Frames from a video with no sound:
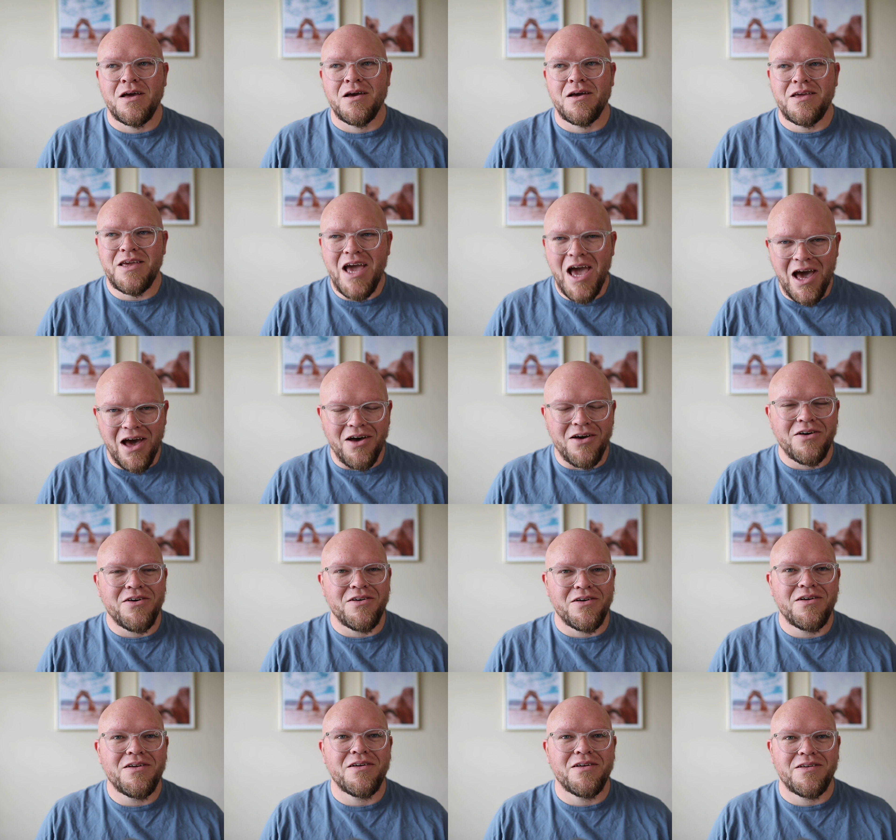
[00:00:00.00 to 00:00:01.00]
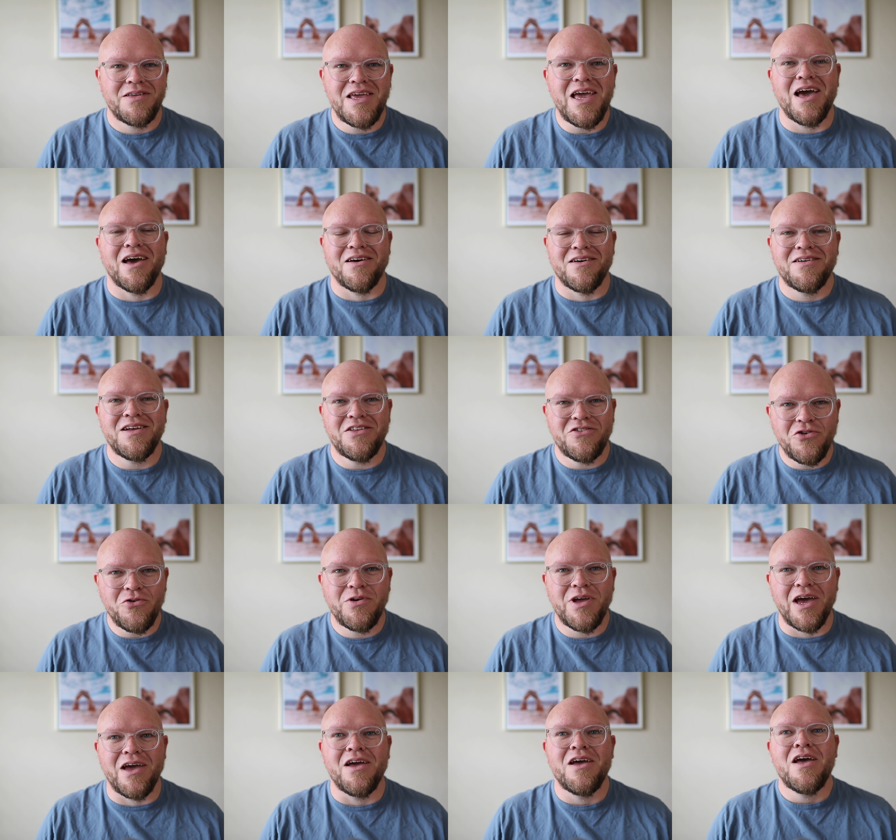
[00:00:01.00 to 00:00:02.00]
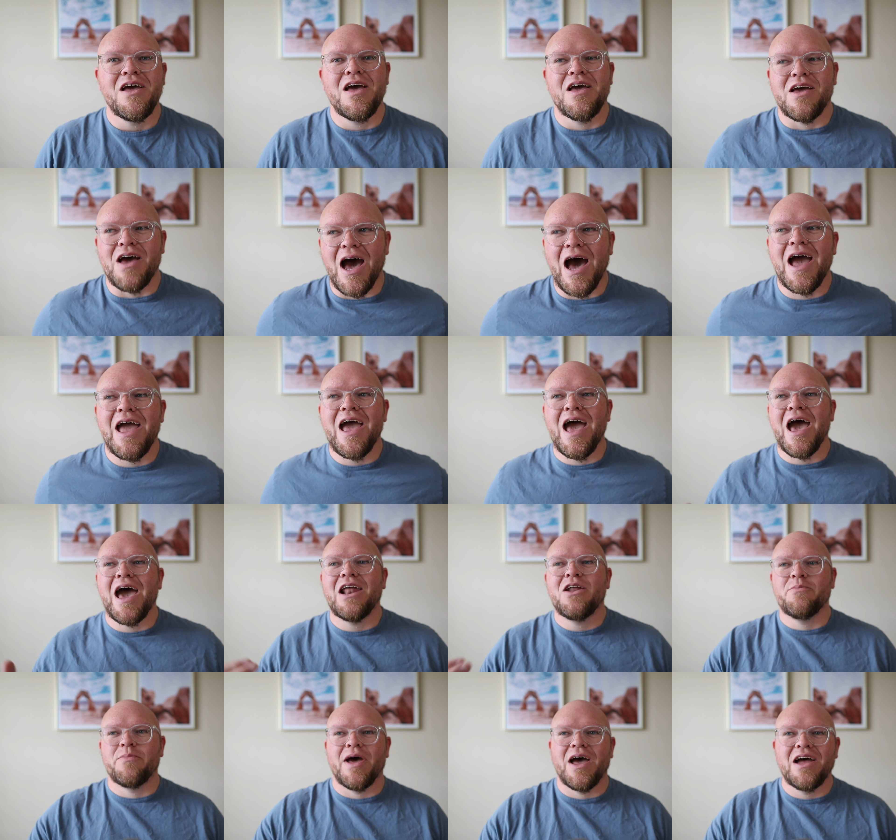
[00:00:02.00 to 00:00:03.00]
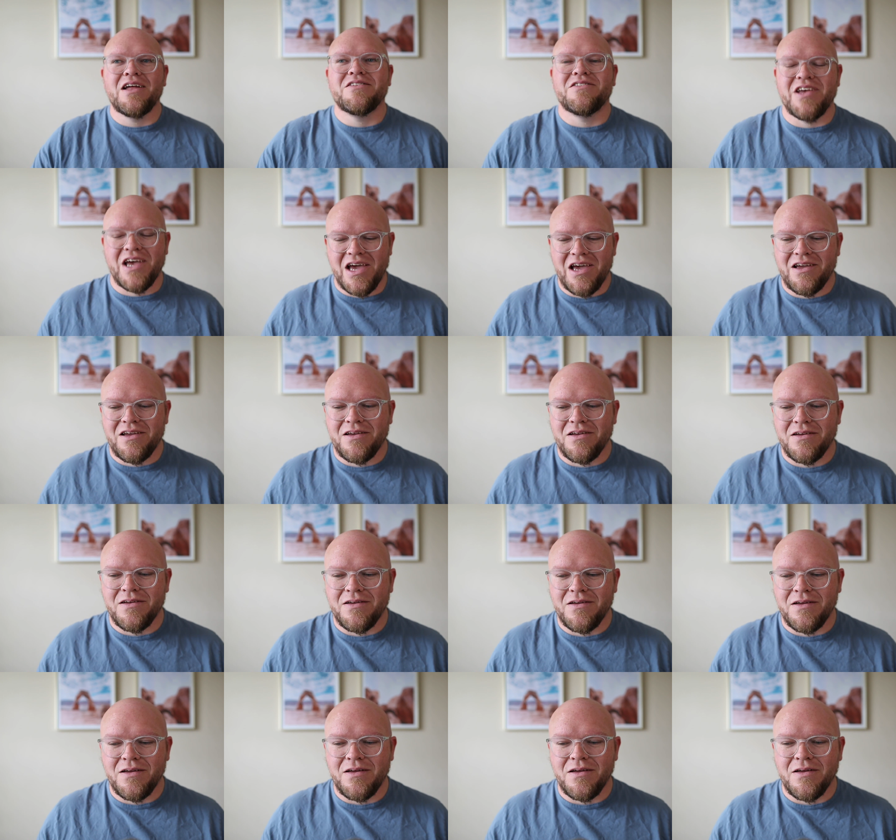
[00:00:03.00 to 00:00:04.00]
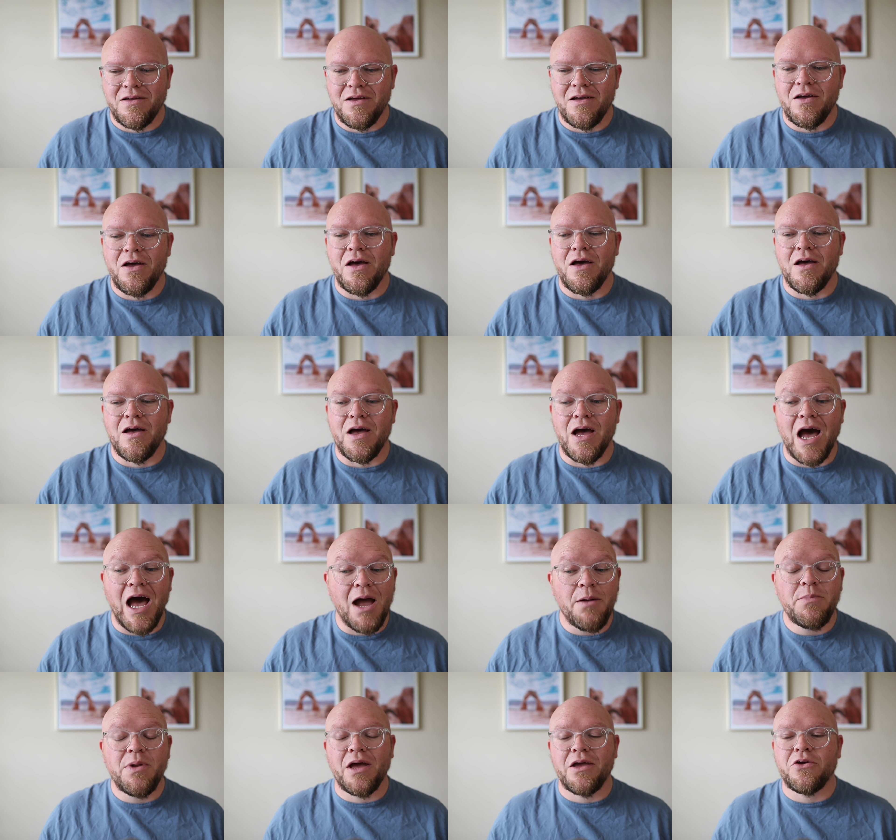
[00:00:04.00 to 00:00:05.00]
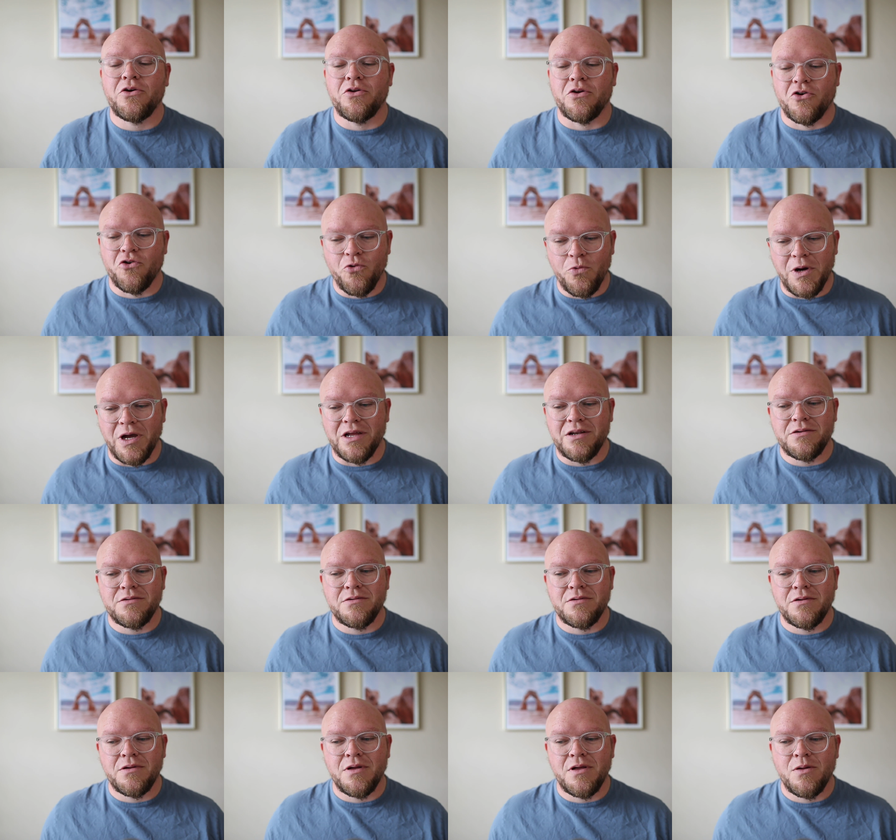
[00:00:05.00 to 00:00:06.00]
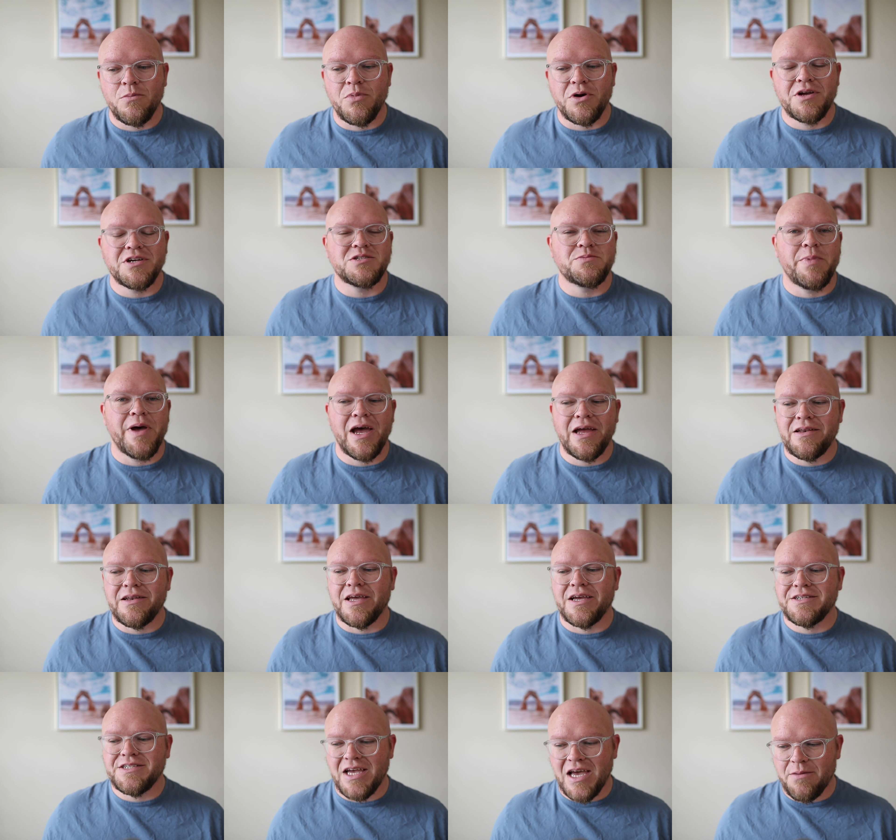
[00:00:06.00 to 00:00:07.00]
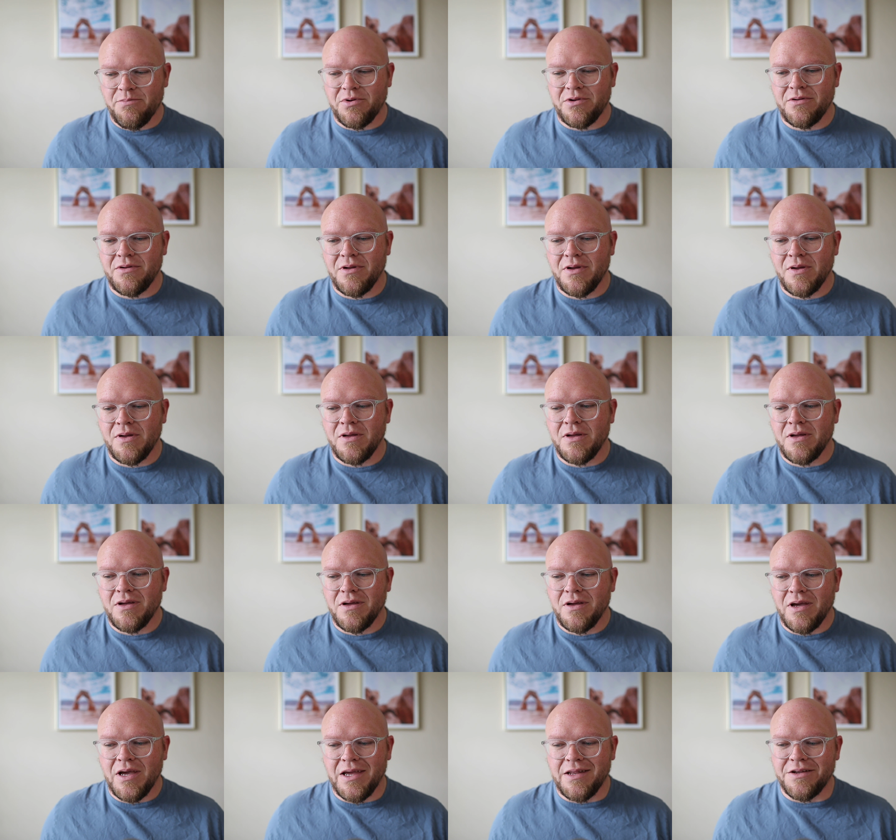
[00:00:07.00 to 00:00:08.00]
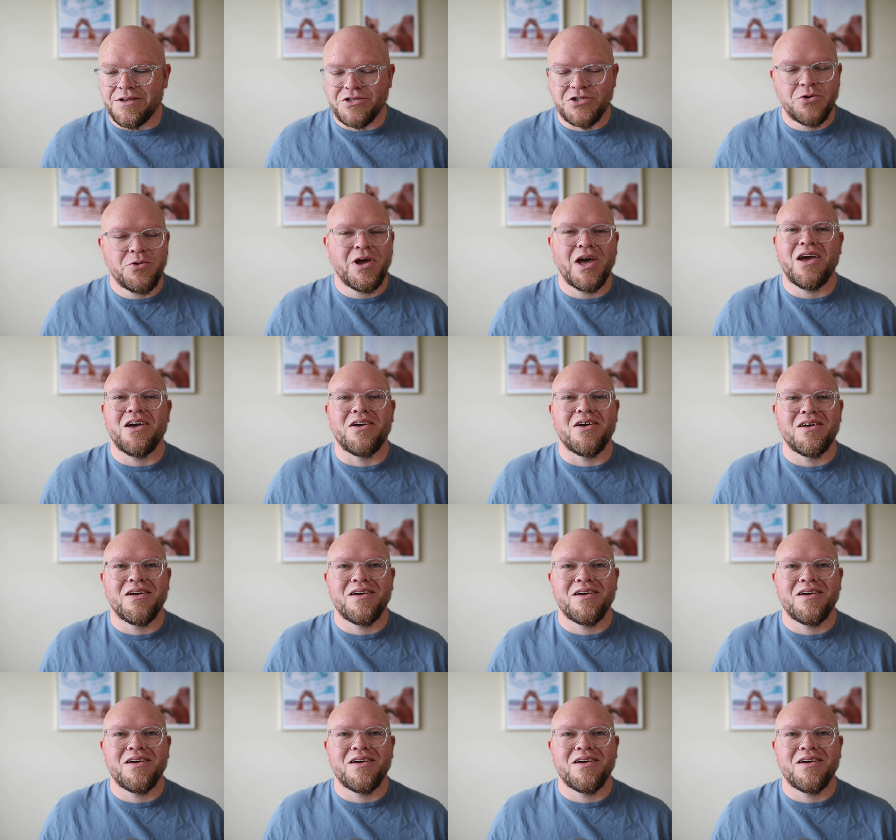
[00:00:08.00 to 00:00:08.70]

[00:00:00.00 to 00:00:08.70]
Yeah, it's okay. I had a bad day. I'm not going to quit, because bad days happen, and it's okay."